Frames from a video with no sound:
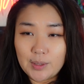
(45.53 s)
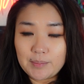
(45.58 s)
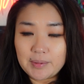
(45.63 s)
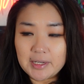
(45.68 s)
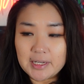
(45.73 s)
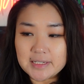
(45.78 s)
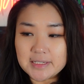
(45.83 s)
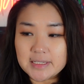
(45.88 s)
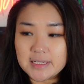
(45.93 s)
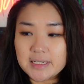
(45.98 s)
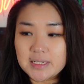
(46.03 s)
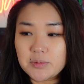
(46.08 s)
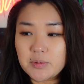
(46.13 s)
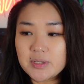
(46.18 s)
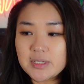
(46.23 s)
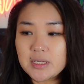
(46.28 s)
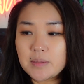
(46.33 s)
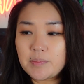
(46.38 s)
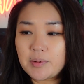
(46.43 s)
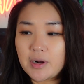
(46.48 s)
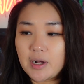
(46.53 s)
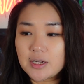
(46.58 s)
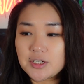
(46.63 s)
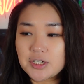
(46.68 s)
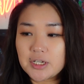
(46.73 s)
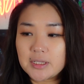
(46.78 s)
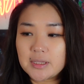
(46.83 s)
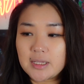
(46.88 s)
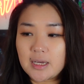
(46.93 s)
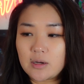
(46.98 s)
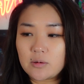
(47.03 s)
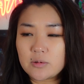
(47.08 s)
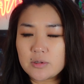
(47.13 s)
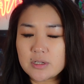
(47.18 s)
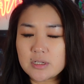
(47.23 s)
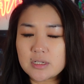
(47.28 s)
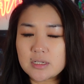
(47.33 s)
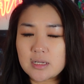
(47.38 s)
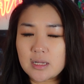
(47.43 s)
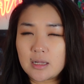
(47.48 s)
But yes, this was a project that
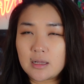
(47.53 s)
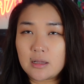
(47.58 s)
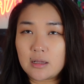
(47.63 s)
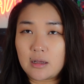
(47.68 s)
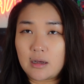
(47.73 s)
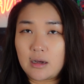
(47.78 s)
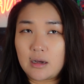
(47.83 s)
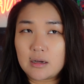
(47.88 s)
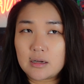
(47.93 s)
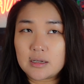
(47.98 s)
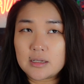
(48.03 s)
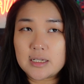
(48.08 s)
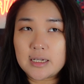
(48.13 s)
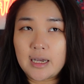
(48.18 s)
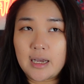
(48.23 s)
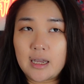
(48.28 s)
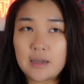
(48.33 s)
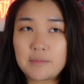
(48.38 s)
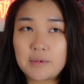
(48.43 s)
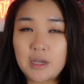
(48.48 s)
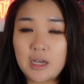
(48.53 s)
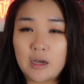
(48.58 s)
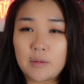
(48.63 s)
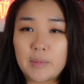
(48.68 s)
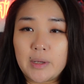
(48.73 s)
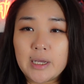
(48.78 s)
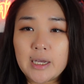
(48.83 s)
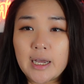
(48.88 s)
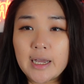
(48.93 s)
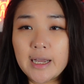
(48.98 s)
was a long time coming.